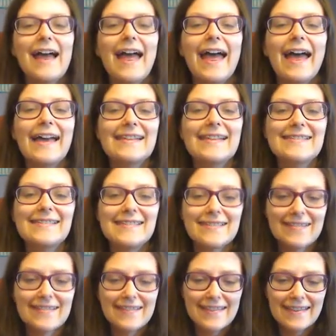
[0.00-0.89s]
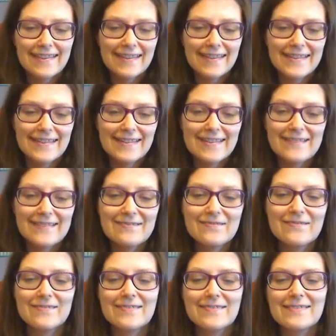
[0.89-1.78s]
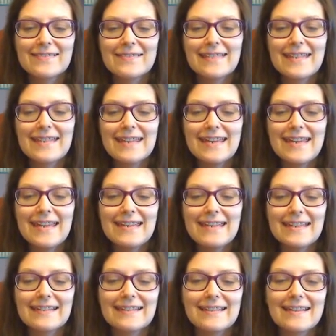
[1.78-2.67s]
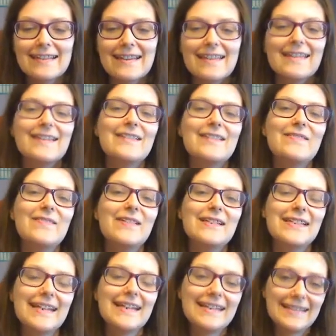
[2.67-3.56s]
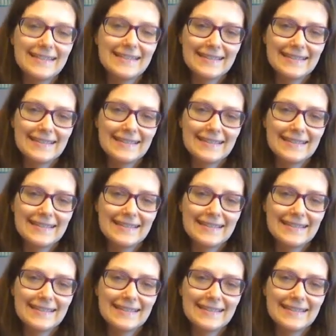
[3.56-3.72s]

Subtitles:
And thank you. Yay! Thank you for watching.